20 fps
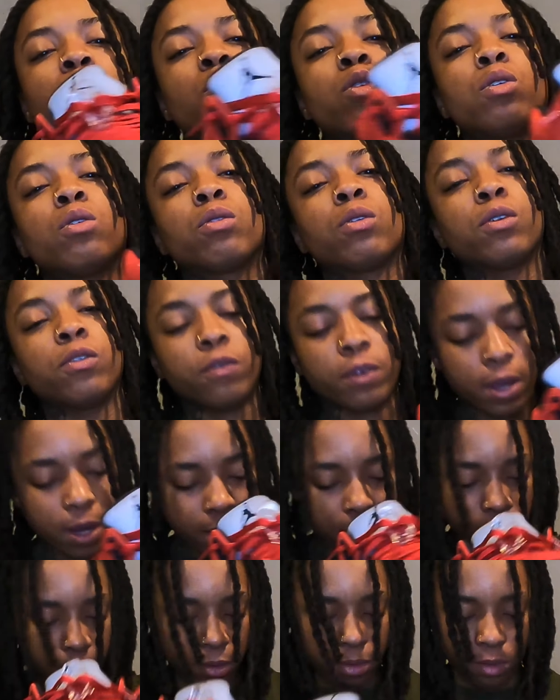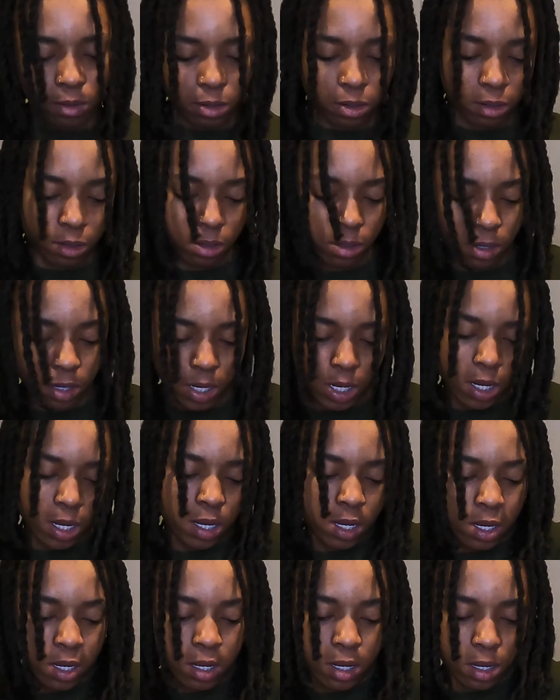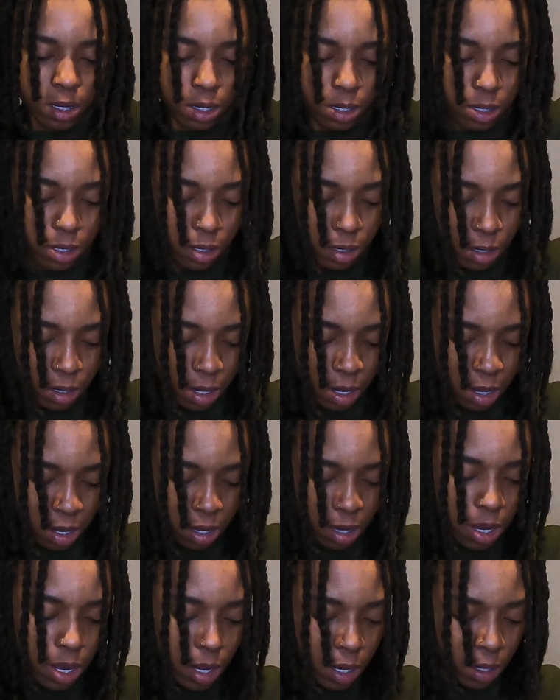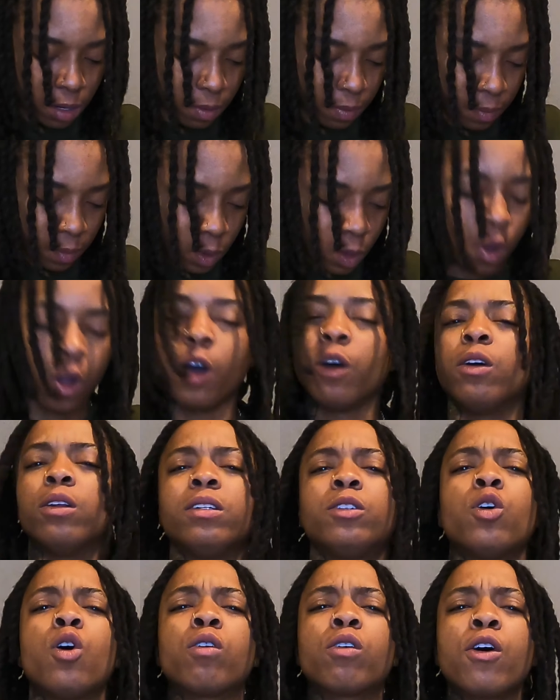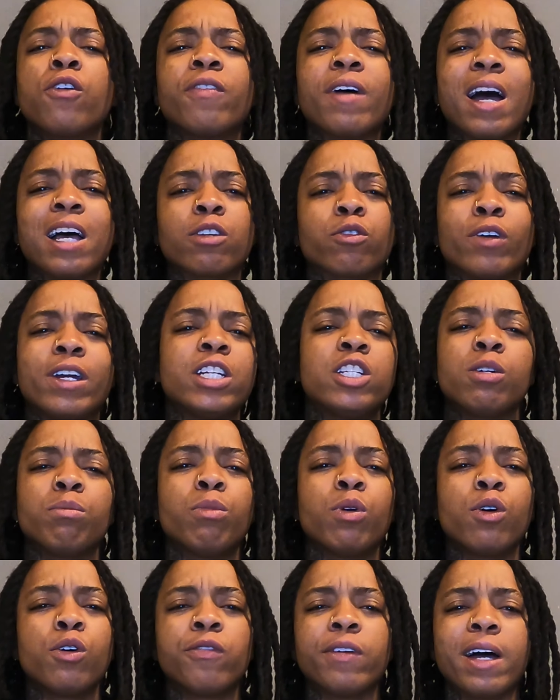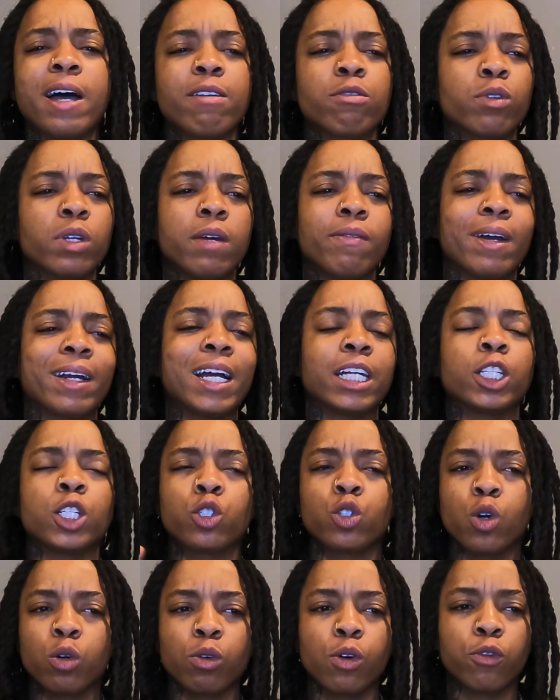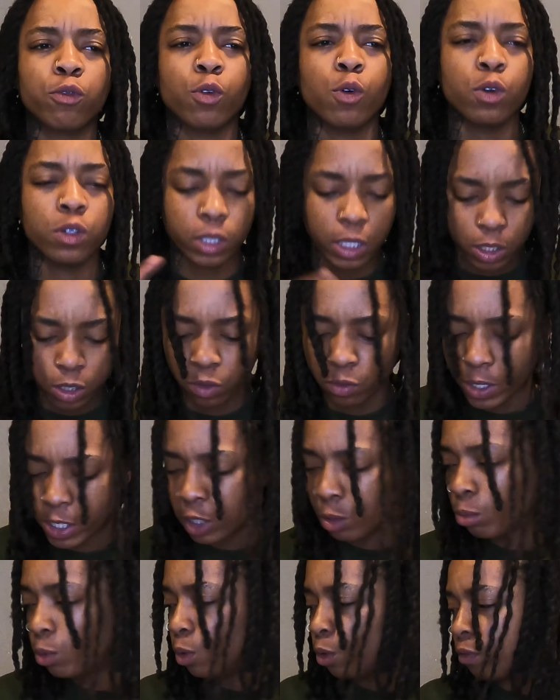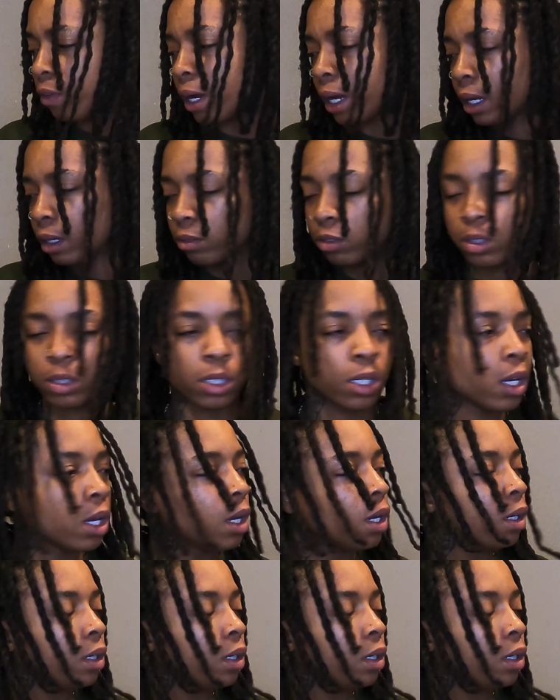Toro 5s. And yeah, oh, Toro 5s, Raging Bull 5s, whatever. I got the Toro 4s, these are Raging Bull 5s.